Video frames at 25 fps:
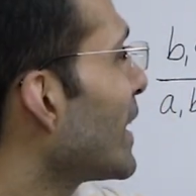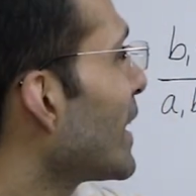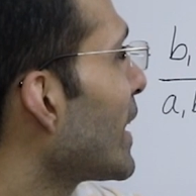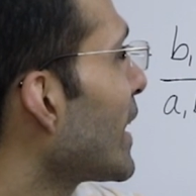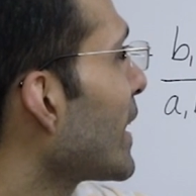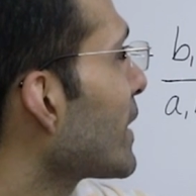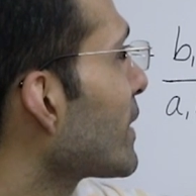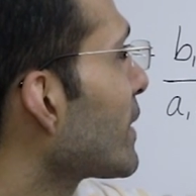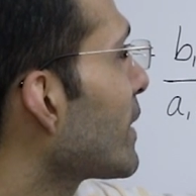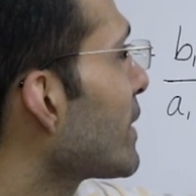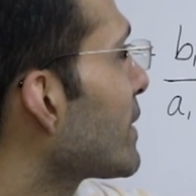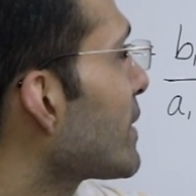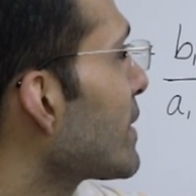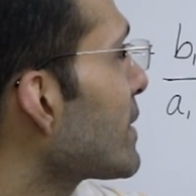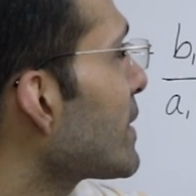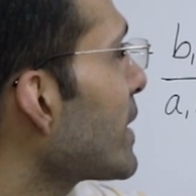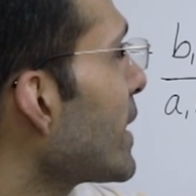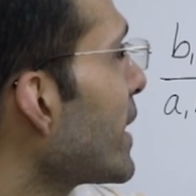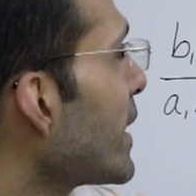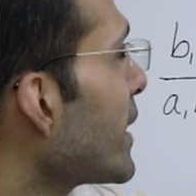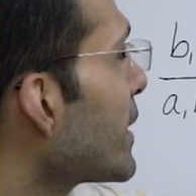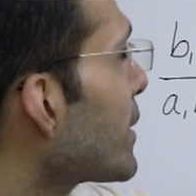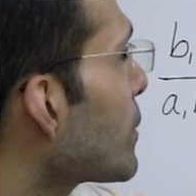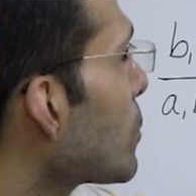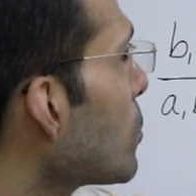And this is
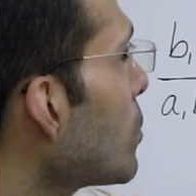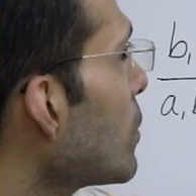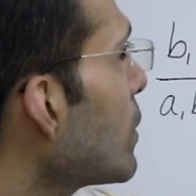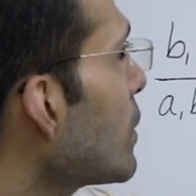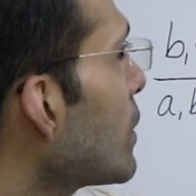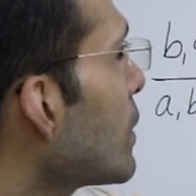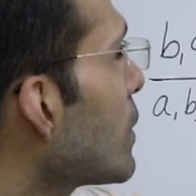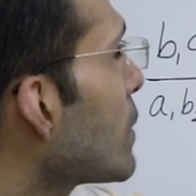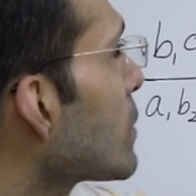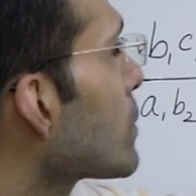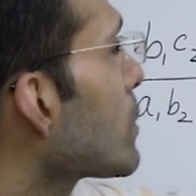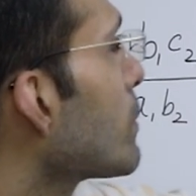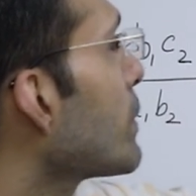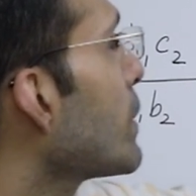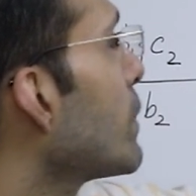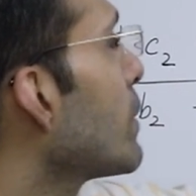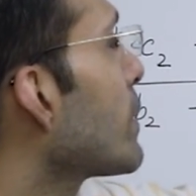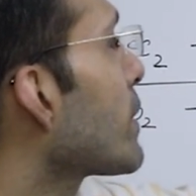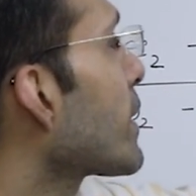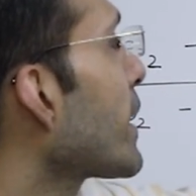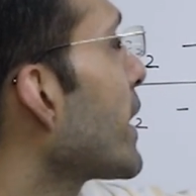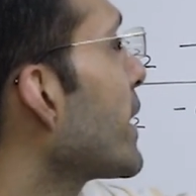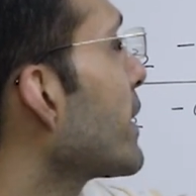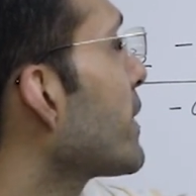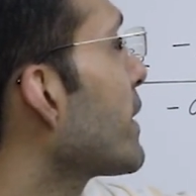A2, so we will
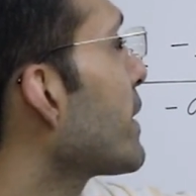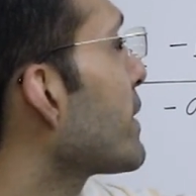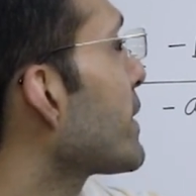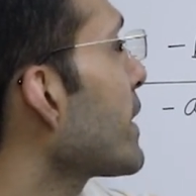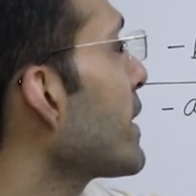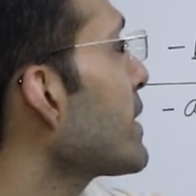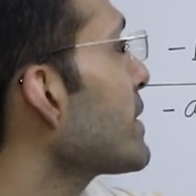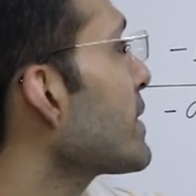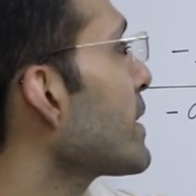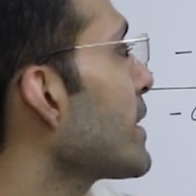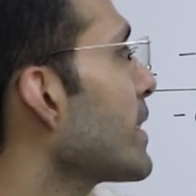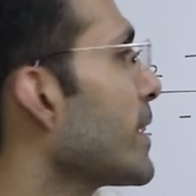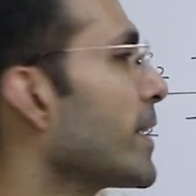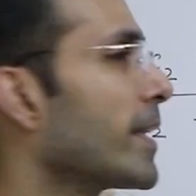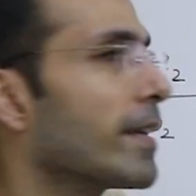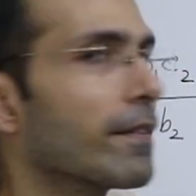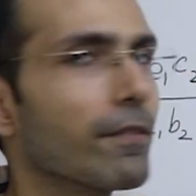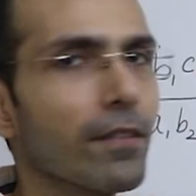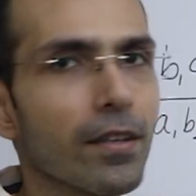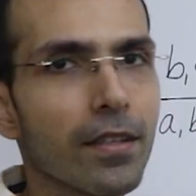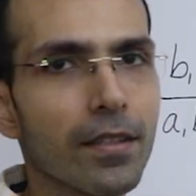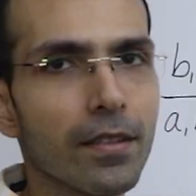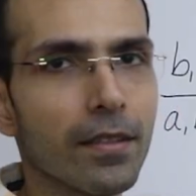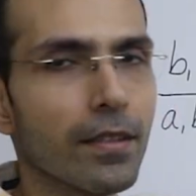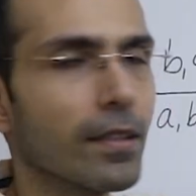write this as
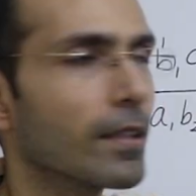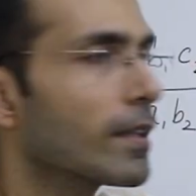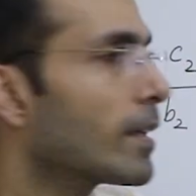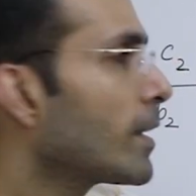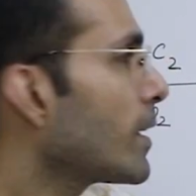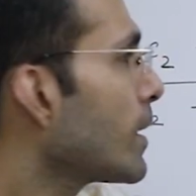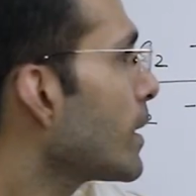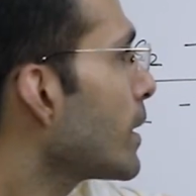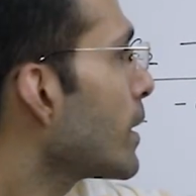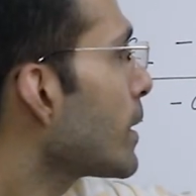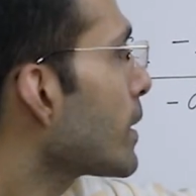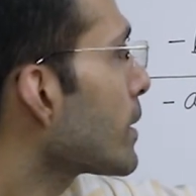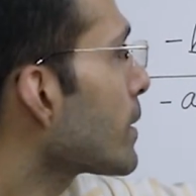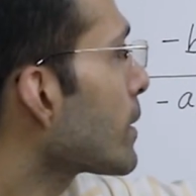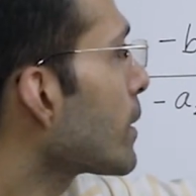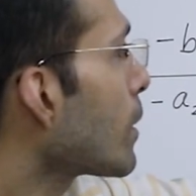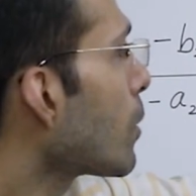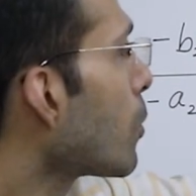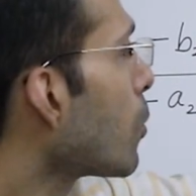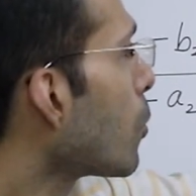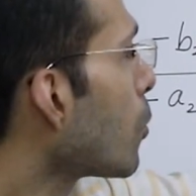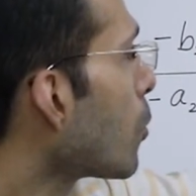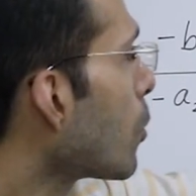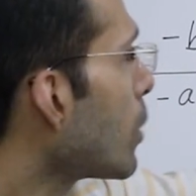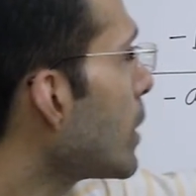A1. The
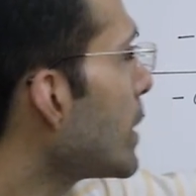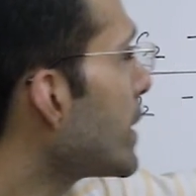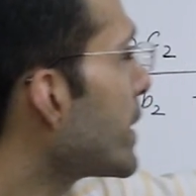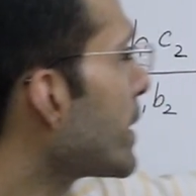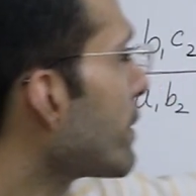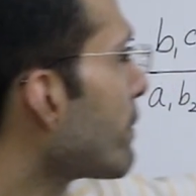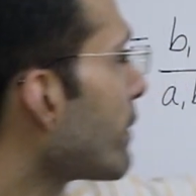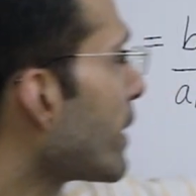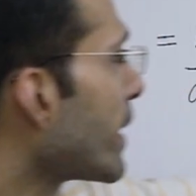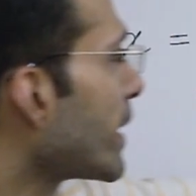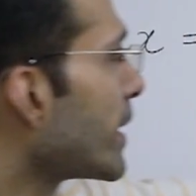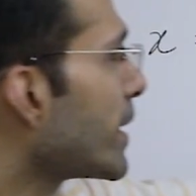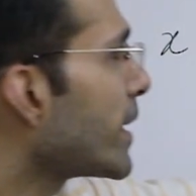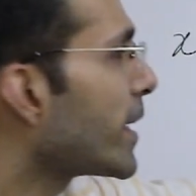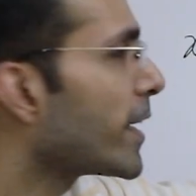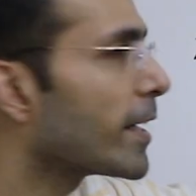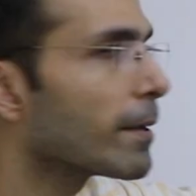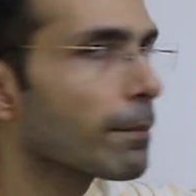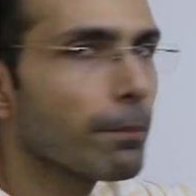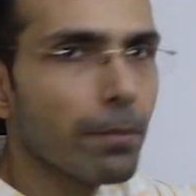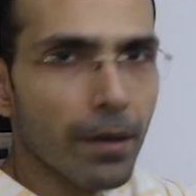whole divided